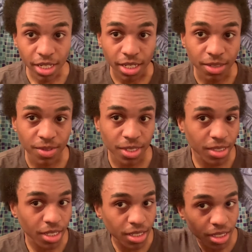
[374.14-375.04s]
and if there's
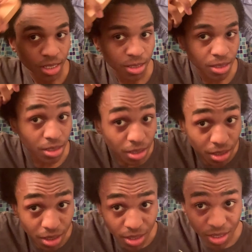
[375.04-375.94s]
like
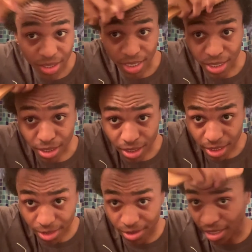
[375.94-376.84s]
anything
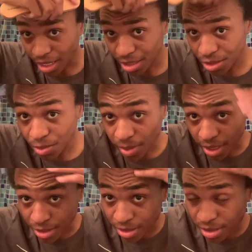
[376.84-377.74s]
that you think I can do
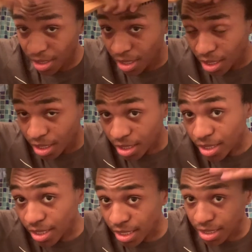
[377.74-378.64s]
better,
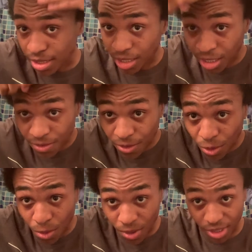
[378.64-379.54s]
then of
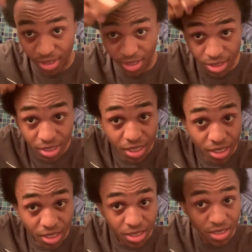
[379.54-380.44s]
course,
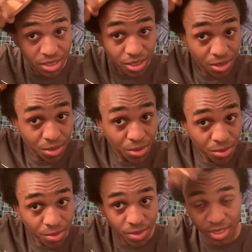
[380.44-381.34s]

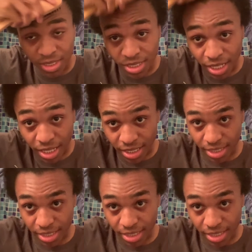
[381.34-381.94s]
do not